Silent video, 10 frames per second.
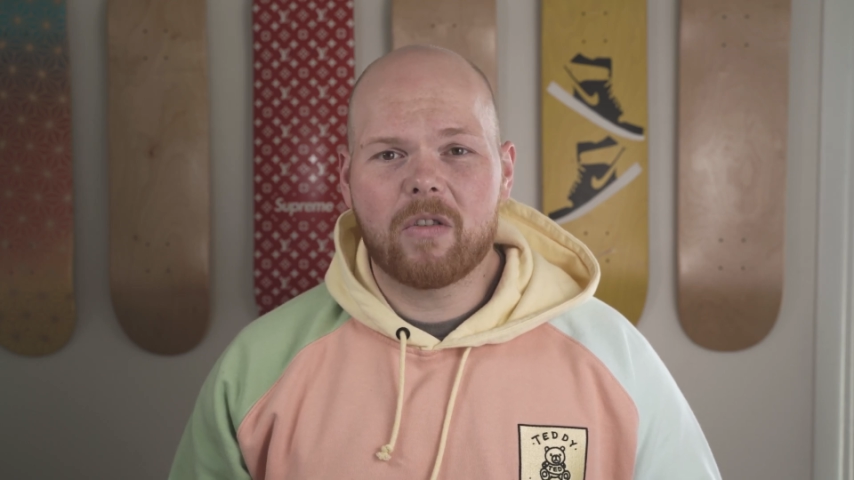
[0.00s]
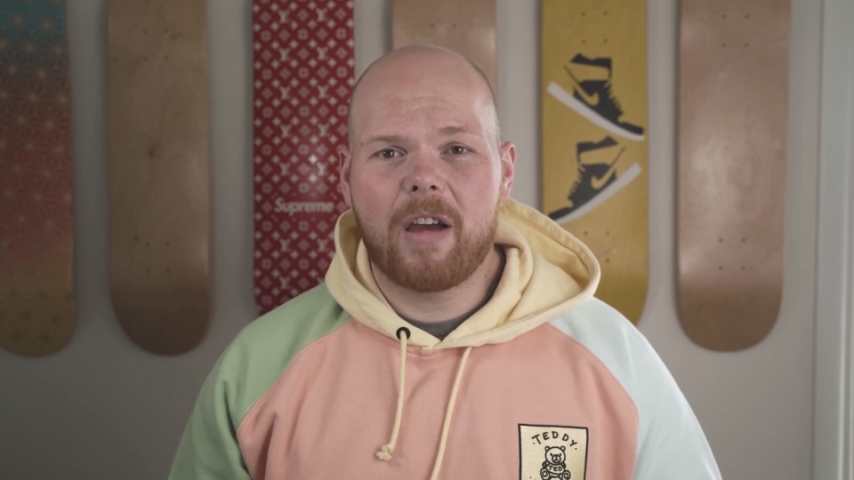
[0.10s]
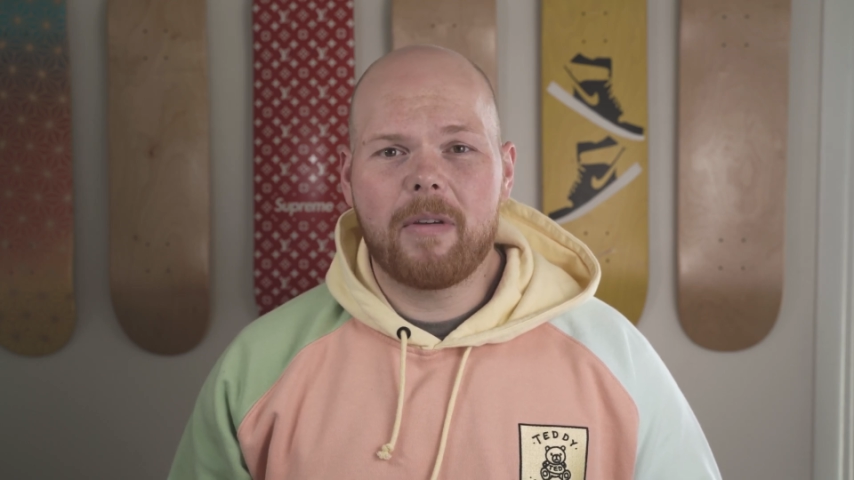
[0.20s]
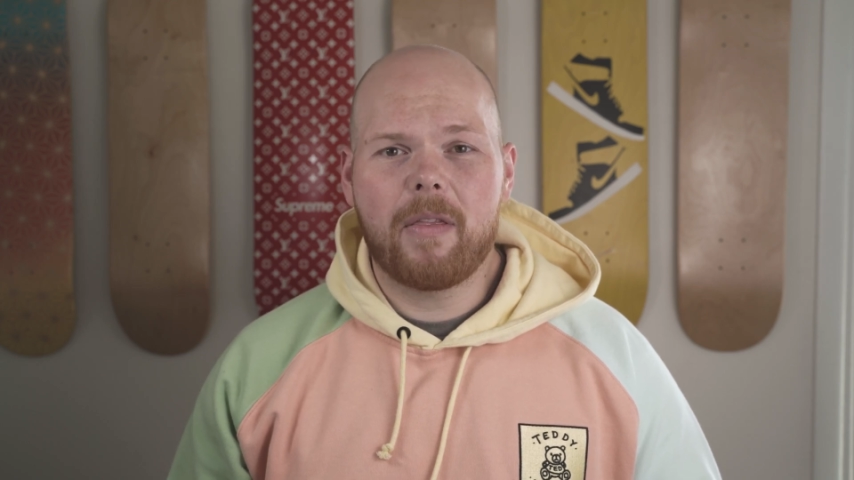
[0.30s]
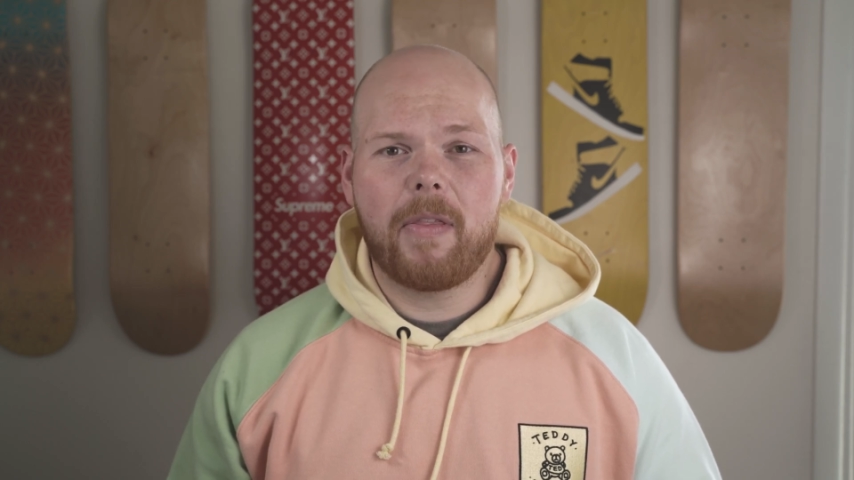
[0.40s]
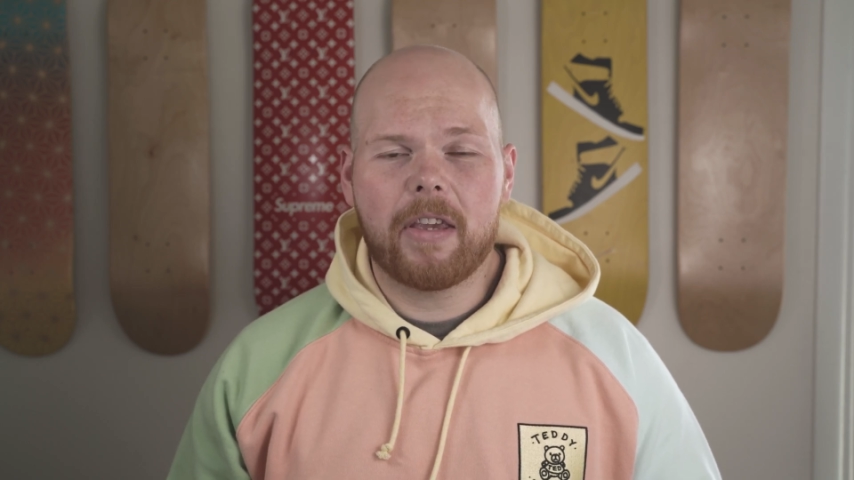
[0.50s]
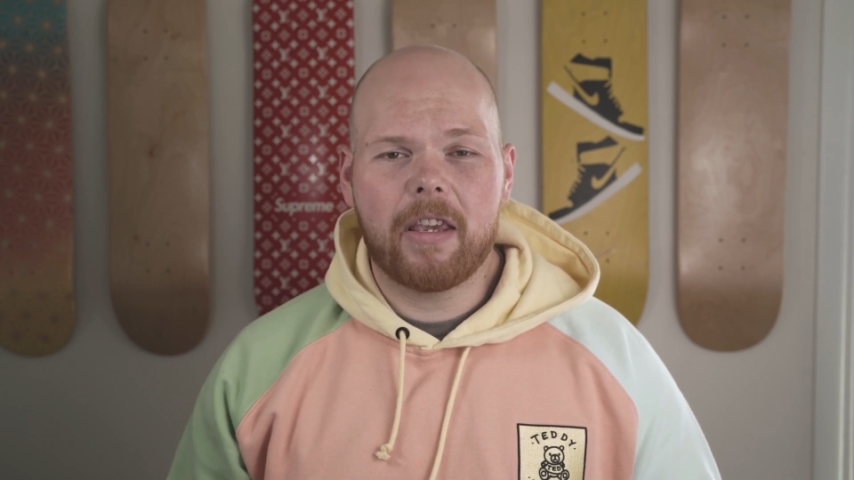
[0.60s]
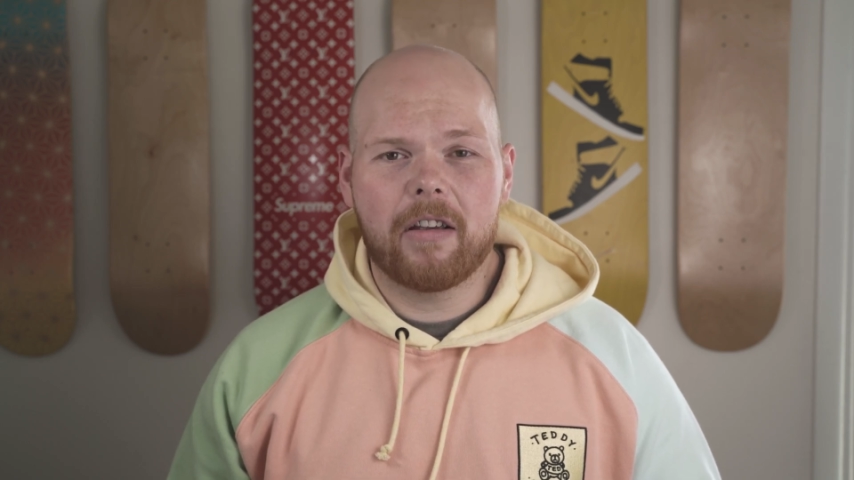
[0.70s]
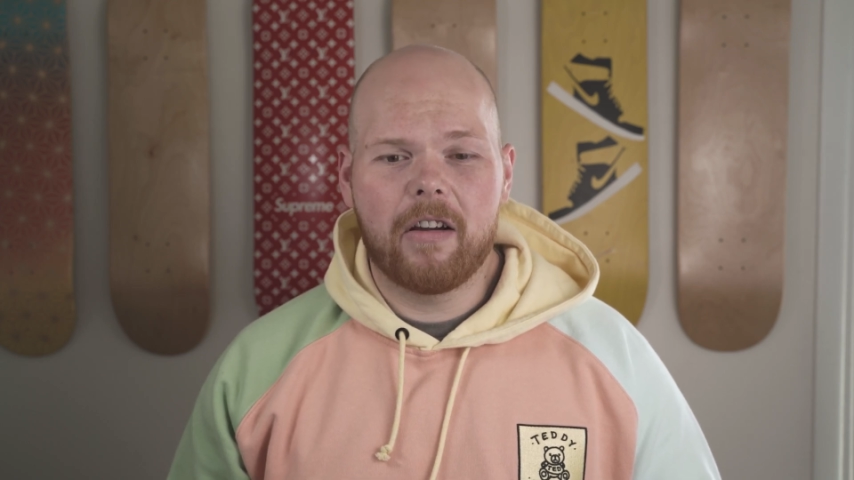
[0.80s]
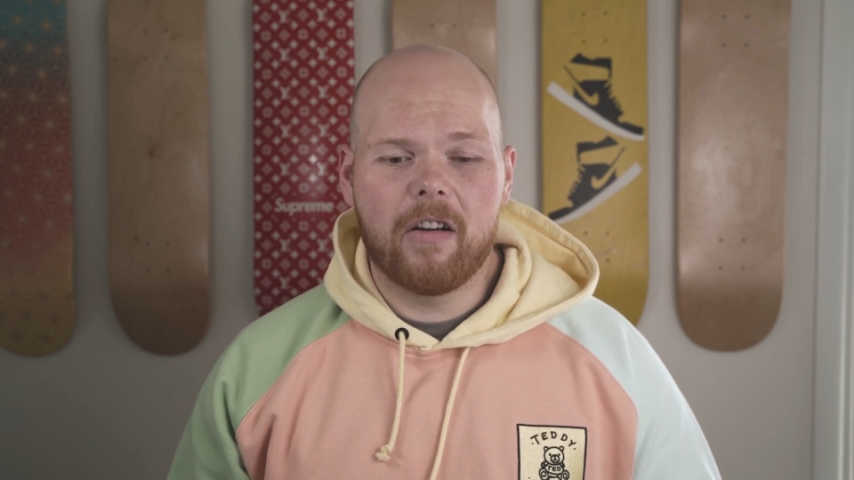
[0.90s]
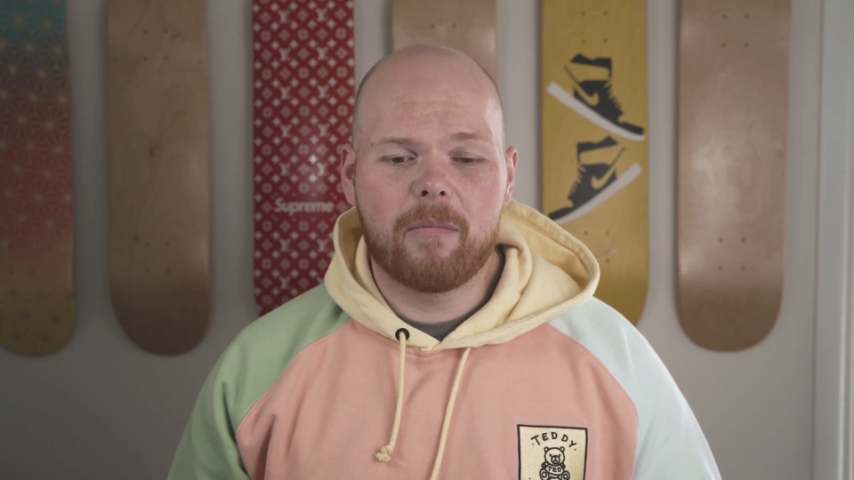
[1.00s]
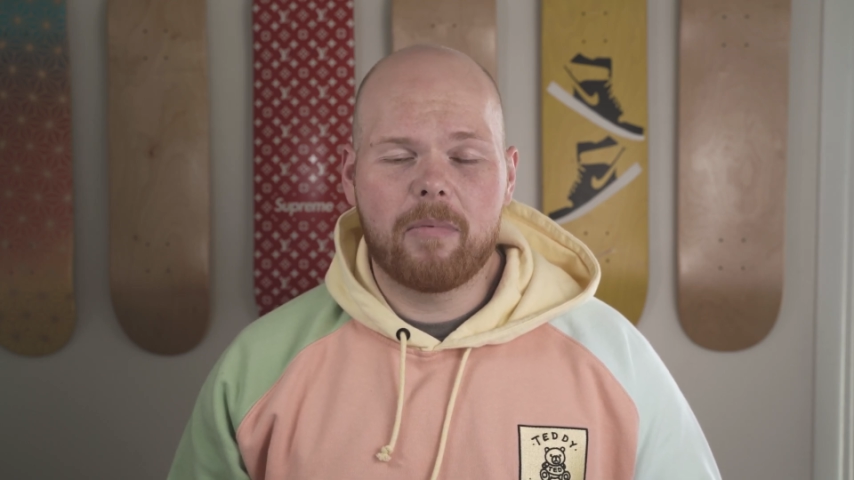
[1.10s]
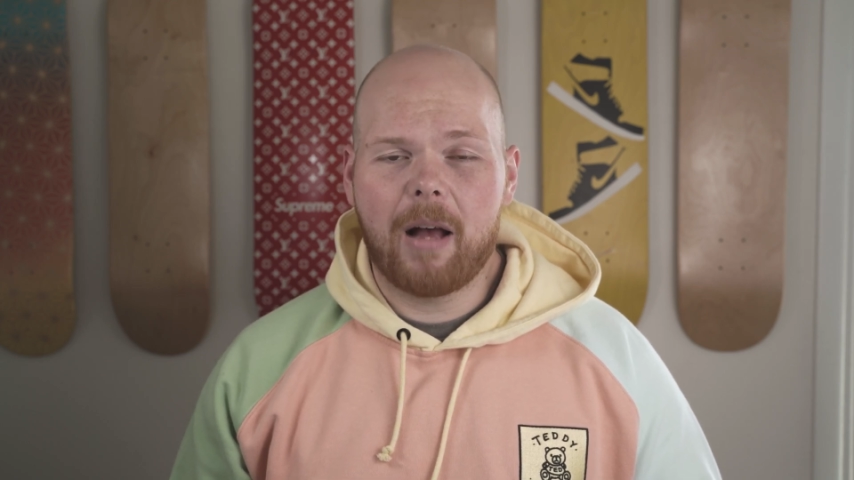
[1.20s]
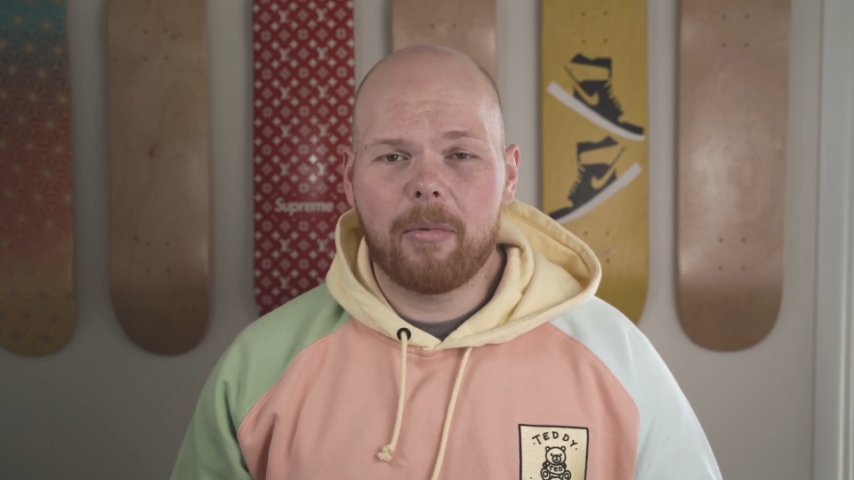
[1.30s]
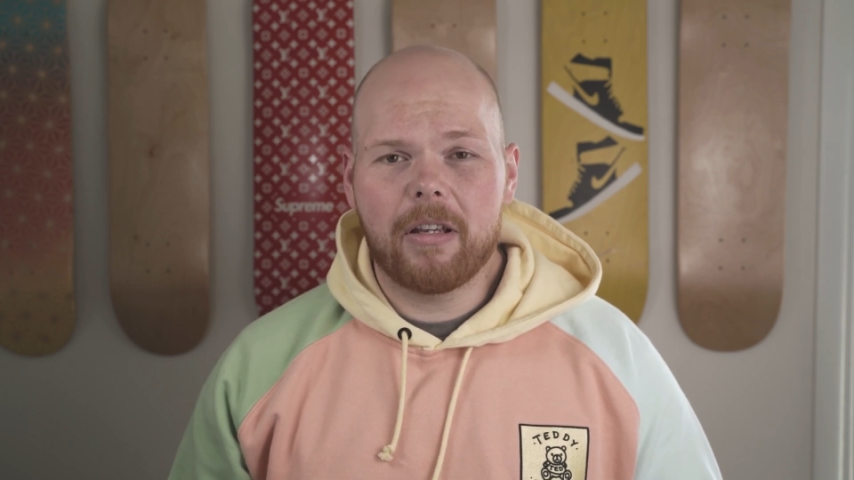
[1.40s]
So I've been thinking of
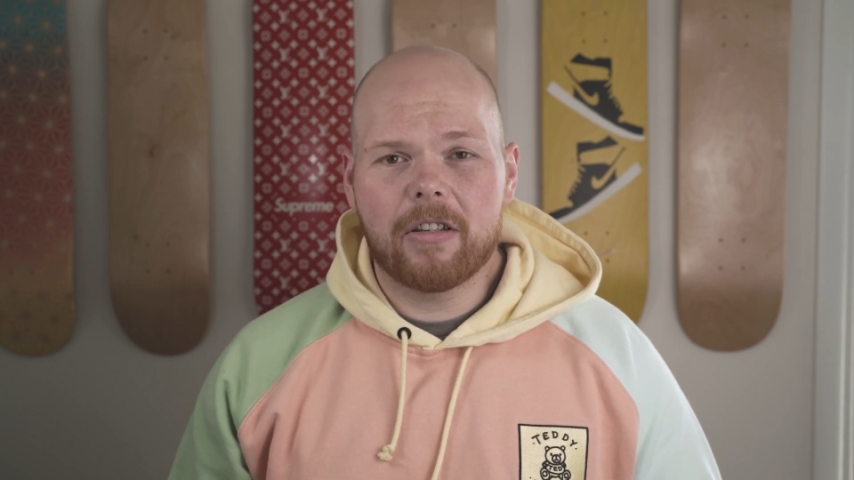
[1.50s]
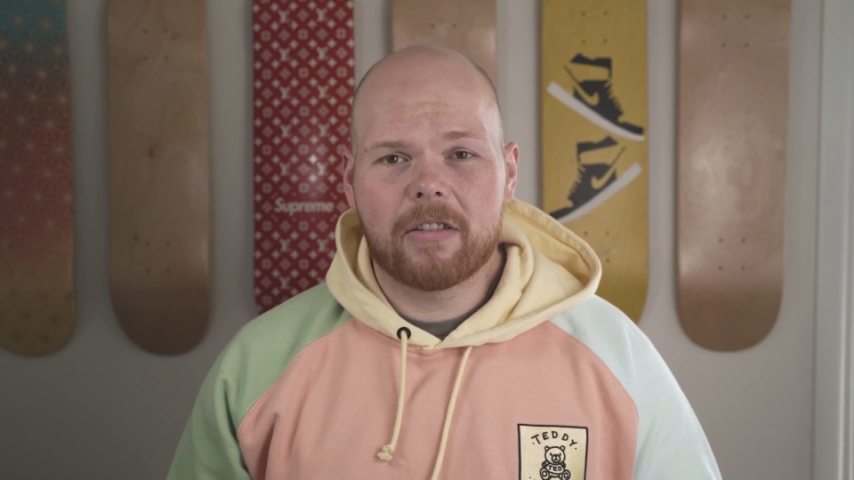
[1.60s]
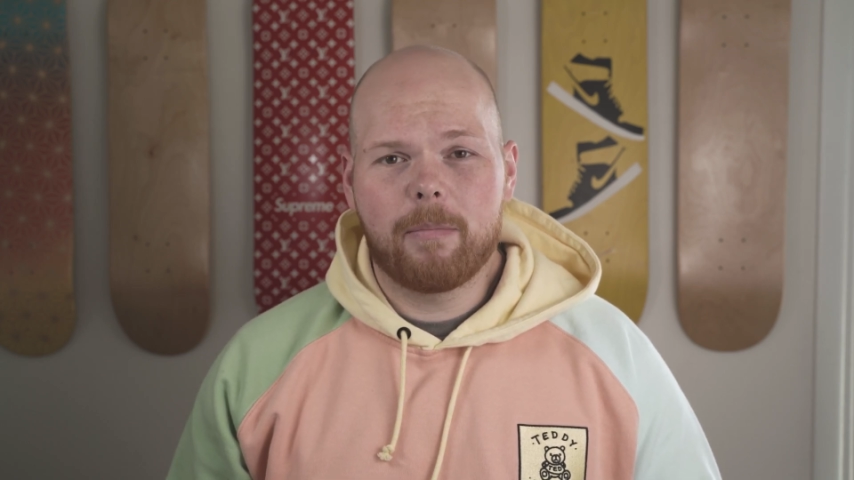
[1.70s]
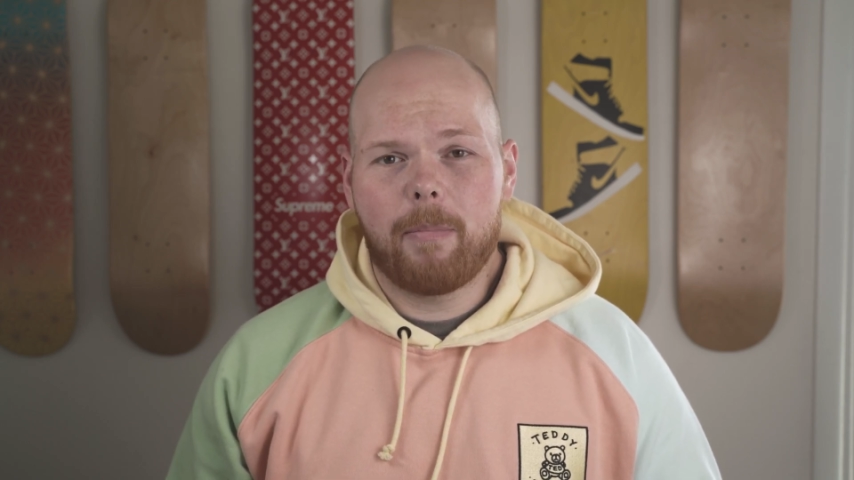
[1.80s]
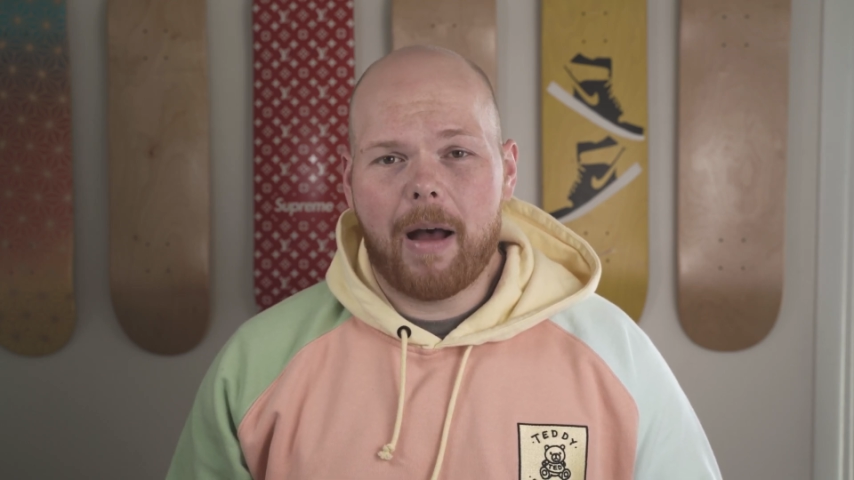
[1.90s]
probably just